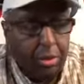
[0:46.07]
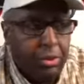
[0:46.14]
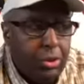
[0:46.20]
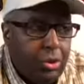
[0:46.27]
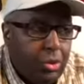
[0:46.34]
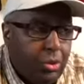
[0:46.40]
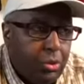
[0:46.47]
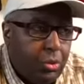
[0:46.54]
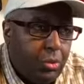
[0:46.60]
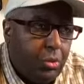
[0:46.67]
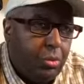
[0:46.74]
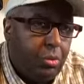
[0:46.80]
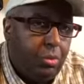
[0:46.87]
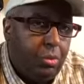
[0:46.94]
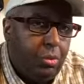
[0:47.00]

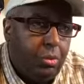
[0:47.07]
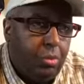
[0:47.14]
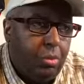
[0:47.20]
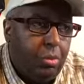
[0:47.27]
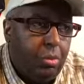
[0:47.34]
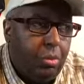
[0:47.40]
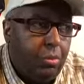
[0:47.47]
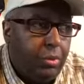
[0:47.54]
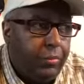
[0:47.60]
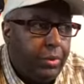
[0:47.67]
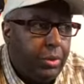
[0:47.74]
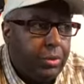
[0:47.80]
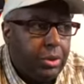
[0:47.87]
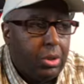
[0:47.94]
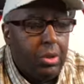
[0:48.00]
to review
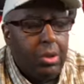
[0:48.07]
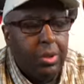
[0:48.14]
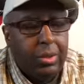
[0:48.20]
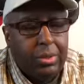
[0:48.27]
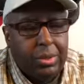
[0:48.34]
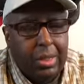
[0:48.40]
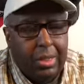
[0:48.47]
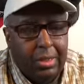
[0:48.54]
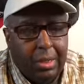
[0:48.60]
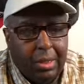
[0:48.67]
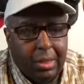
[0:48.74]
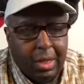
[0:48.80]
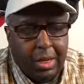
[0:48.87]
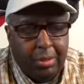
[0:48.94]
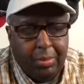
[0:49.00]
cigars that a
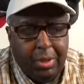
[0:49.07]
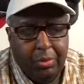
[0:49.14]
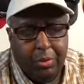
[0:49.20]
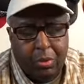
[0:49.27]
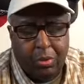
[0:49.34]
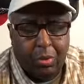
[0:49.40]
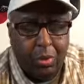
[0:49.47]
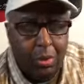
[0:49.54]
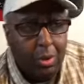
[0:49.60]
lot of people